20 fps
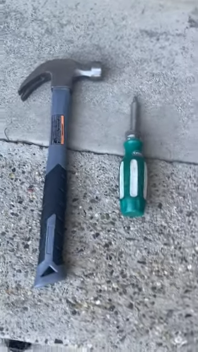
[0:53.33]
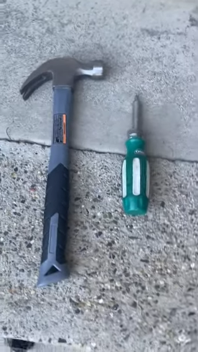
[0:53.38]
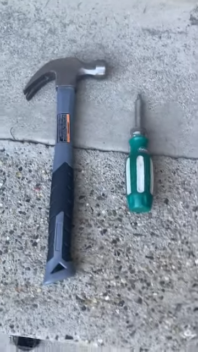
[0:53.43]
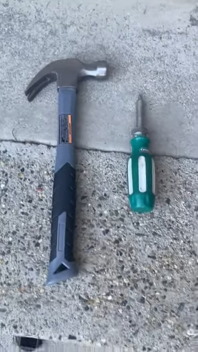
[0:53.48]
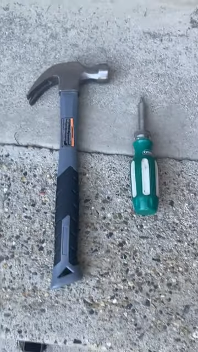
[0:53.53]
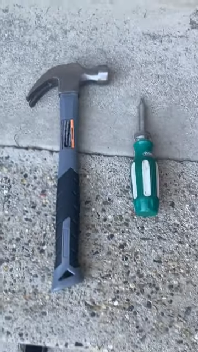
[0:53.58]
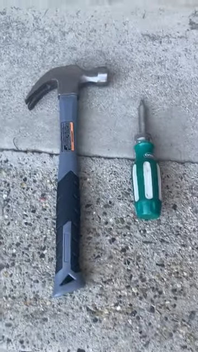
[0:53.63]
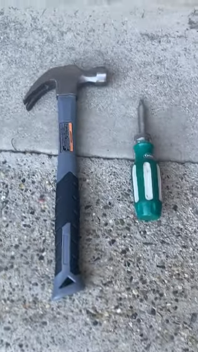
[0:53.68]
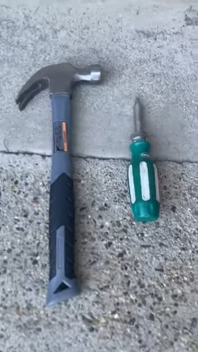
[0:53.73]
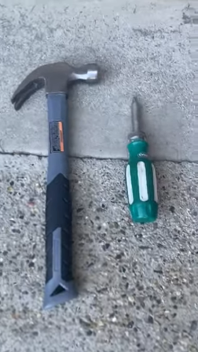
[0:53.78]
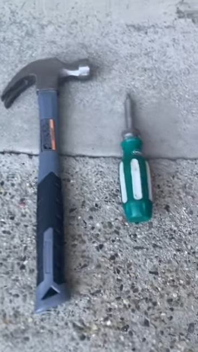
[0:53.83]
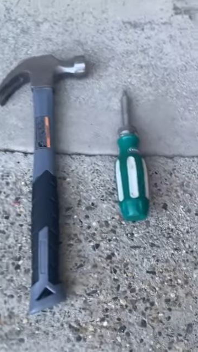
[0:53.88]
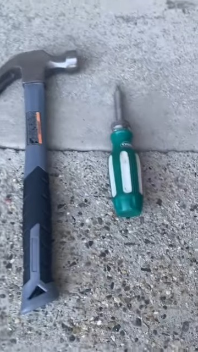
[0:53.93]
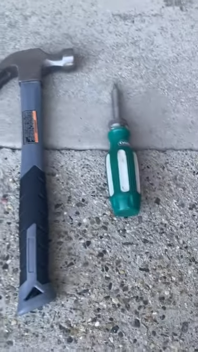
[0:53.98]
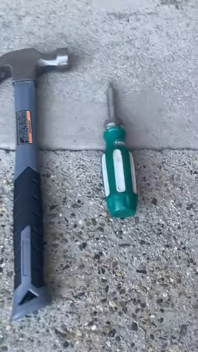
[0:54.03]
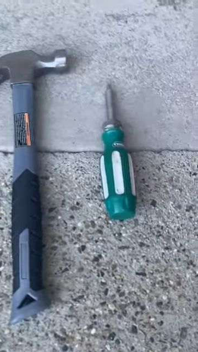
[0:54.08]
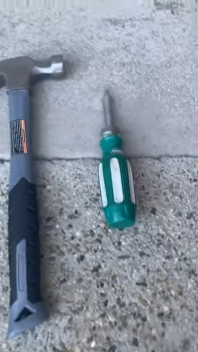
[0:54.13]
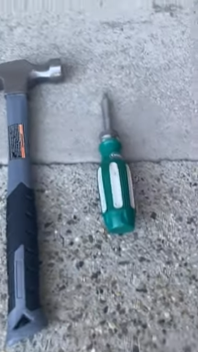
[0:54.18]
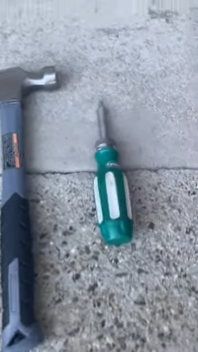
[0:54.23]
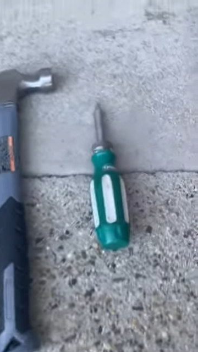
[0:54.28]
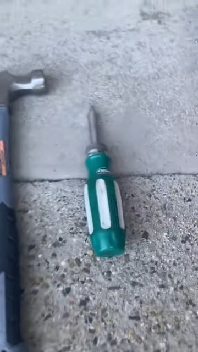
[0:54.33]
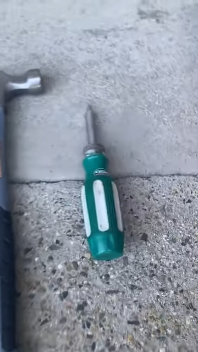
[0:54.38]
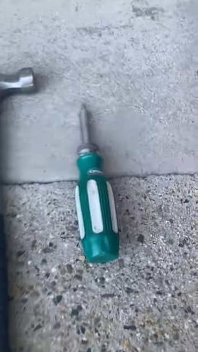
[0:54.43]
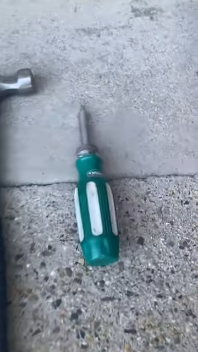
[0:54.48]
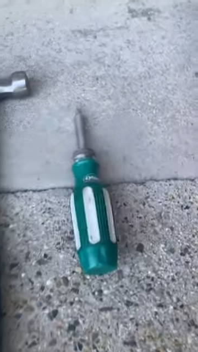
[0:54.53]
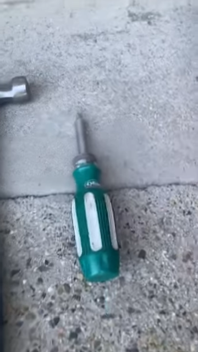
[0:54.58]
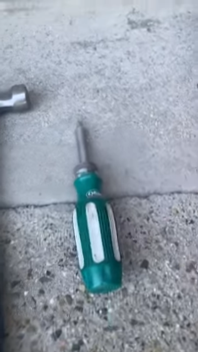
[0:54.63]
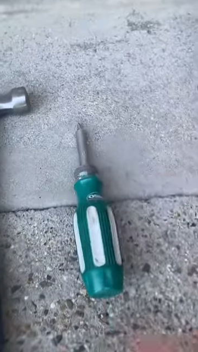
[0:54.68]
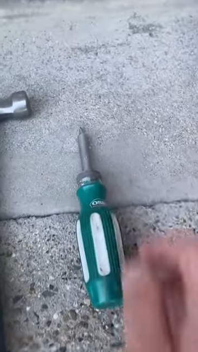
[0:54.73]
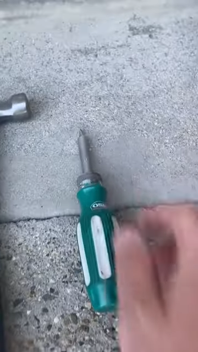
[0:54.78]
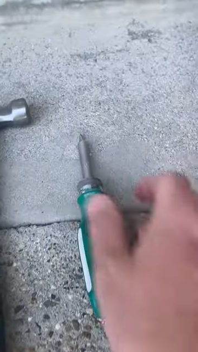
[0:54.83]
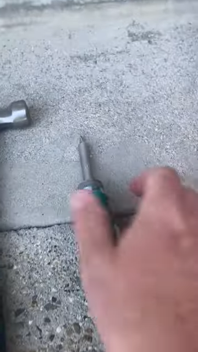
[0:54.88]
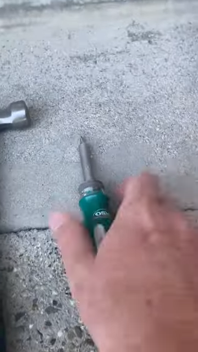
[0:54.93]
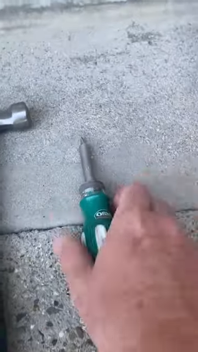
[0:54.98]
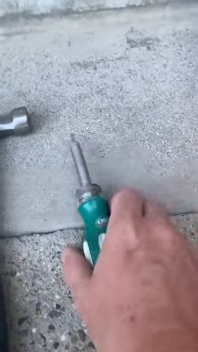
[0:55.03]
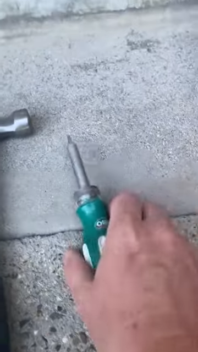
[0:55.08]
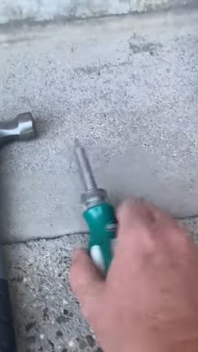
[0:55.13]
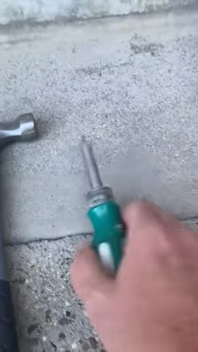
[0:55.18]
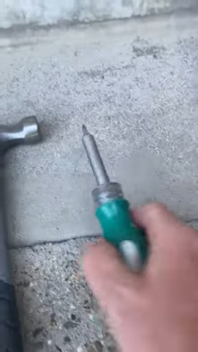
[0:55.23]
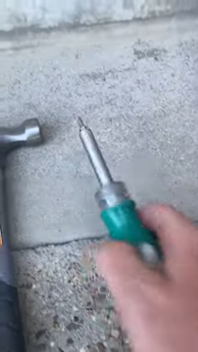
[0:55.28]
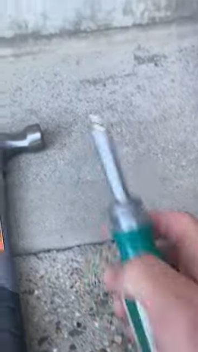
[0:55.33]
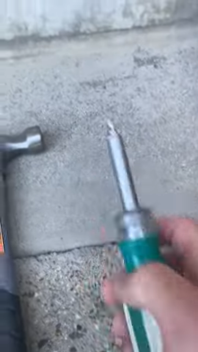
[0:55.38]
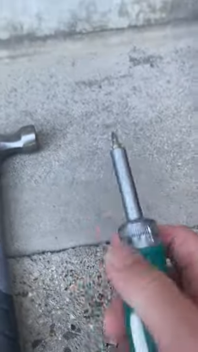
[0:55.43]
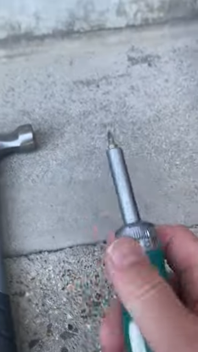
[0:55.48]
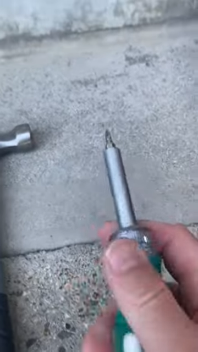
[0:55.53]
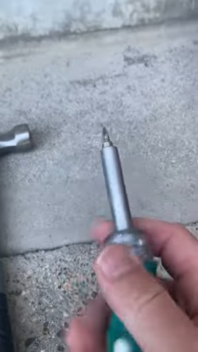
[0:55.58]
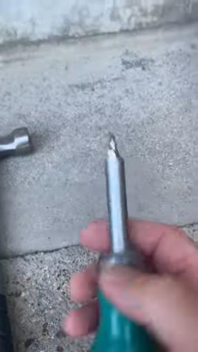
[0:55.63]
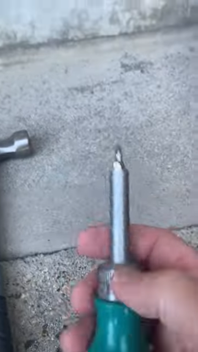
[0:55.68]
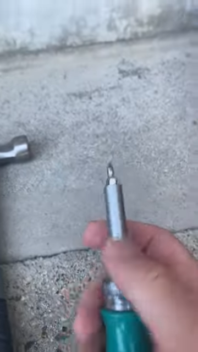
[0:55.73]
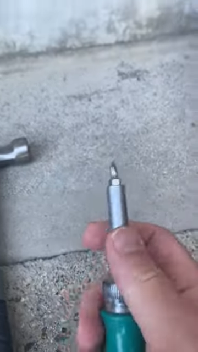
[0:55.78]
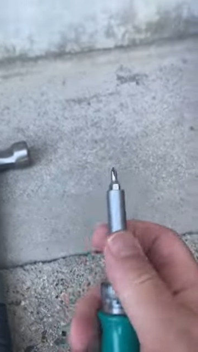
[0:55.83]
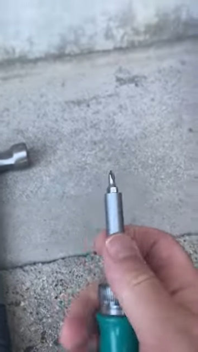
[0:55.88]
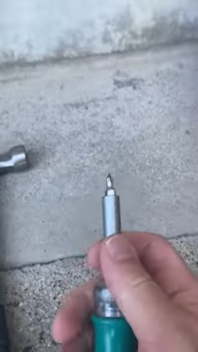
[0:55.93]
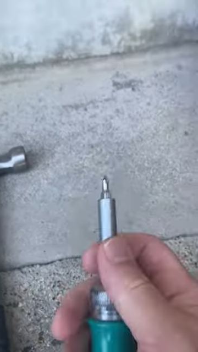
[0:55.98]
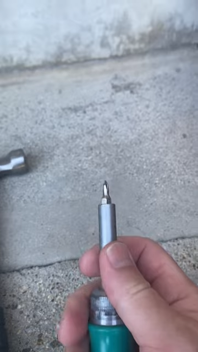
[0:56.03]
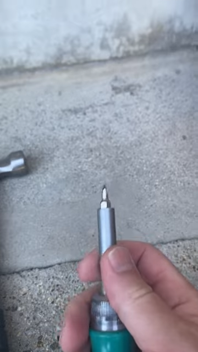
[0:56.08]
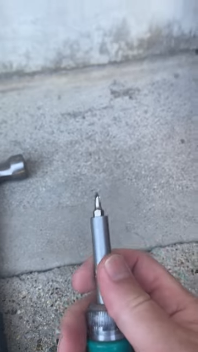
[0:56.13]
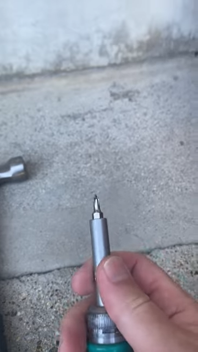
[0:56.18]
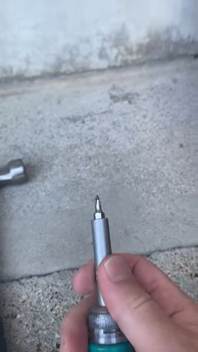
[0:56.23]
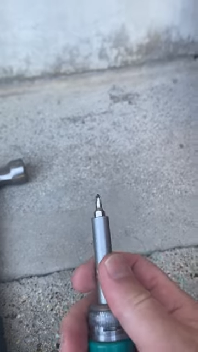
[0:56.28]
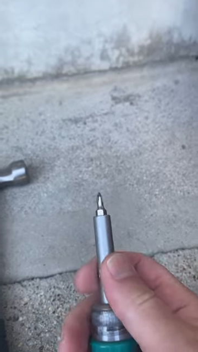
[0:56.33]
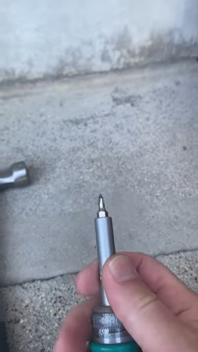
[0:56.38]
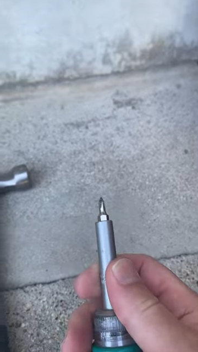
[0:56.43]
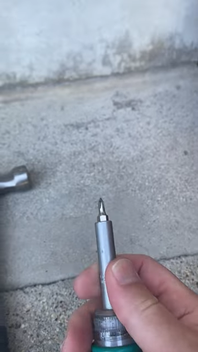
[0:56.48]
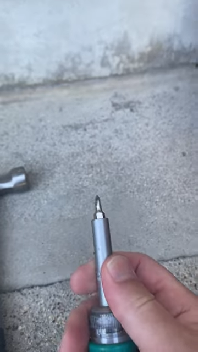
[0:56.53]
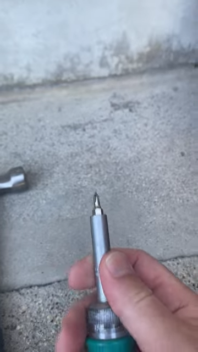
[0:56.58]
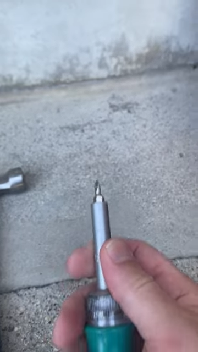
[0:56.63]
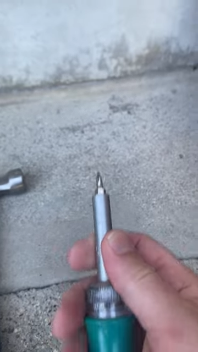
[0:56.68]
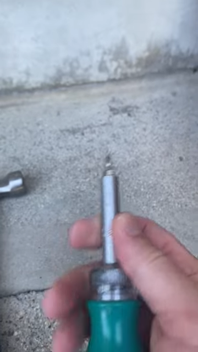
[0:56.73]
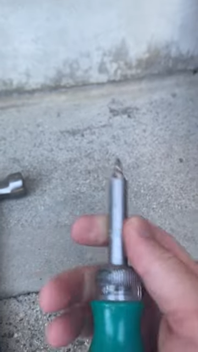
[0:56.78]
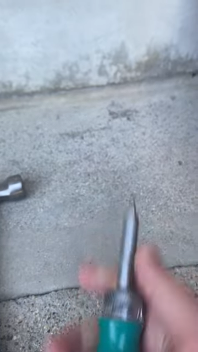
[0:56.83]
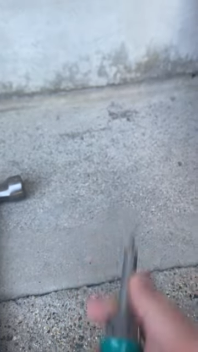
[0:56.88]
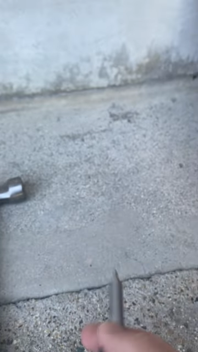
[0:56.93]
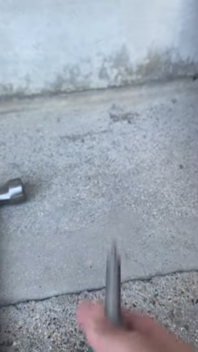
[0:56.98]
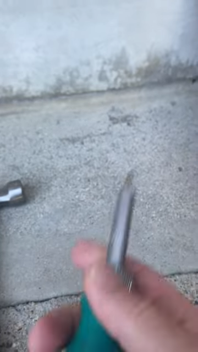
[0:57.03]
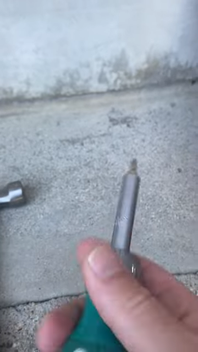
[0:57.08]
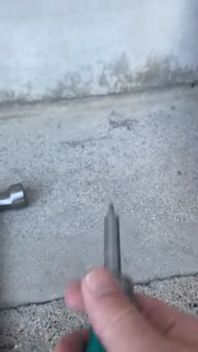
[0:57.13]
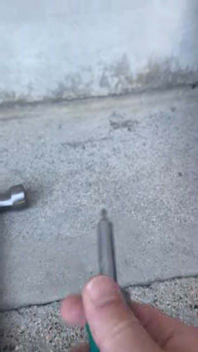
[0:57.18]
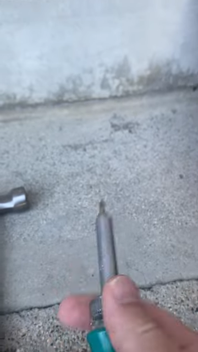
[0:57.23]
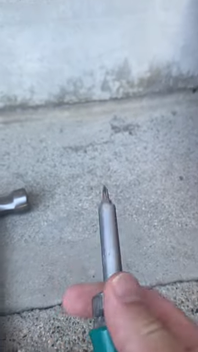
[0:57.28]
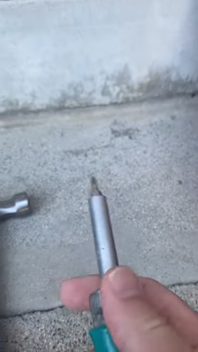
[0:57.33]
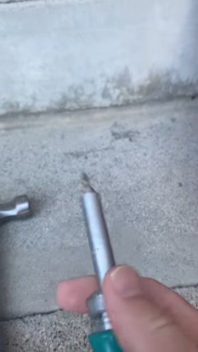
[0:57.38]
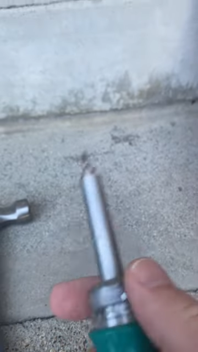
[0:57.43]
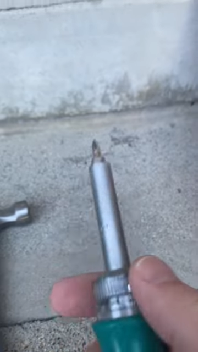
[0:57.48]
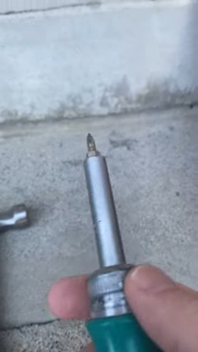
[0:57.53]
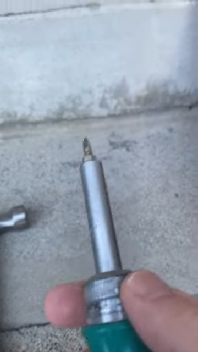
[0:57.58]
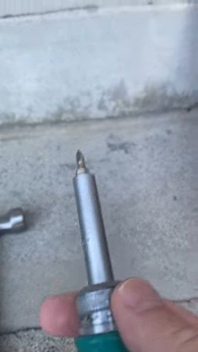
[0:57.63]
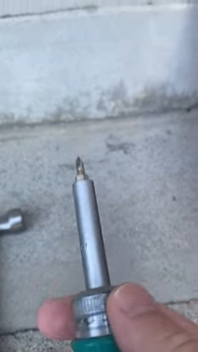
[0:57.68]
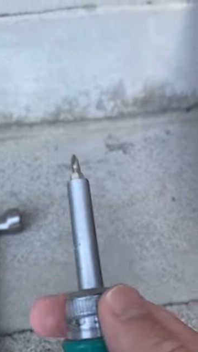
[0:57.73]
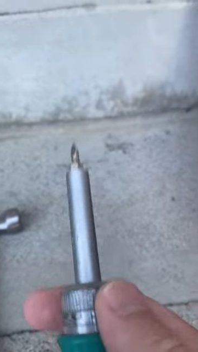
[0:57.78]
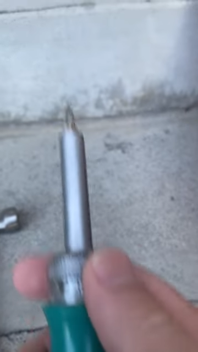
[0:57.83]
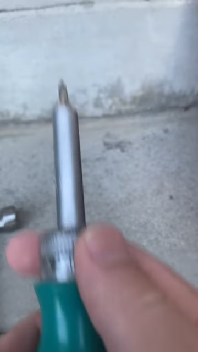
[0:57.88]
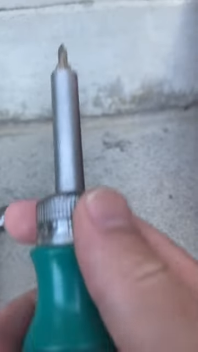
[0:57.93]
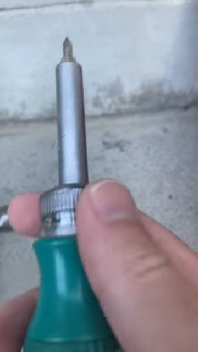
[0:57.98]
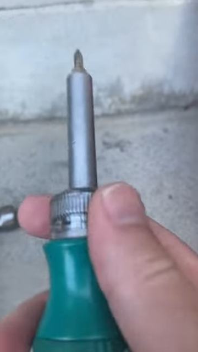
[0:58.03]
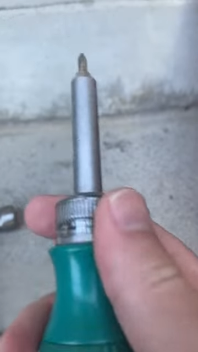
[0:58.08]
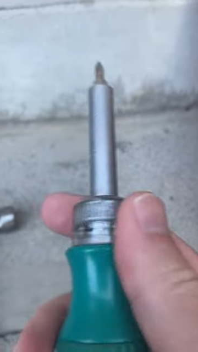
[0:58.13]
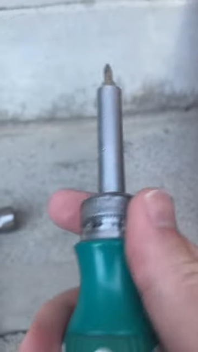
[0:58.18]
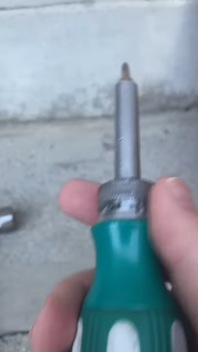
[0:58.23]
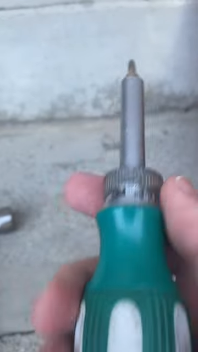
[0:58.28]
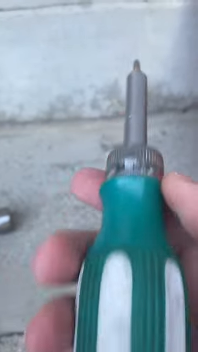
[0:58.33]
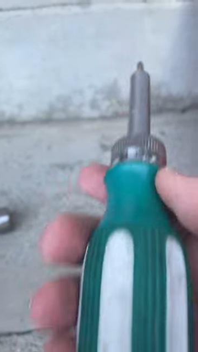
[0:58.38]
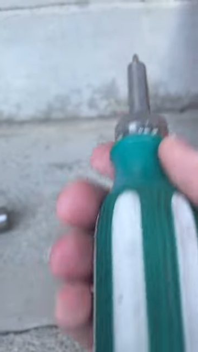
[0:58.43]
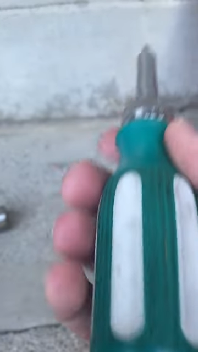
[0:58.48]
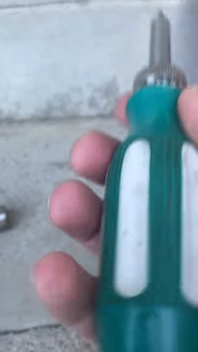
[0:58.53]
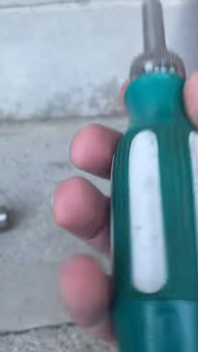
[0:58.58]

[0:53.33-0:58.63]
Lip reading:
No face is visible, so there are no lips to read.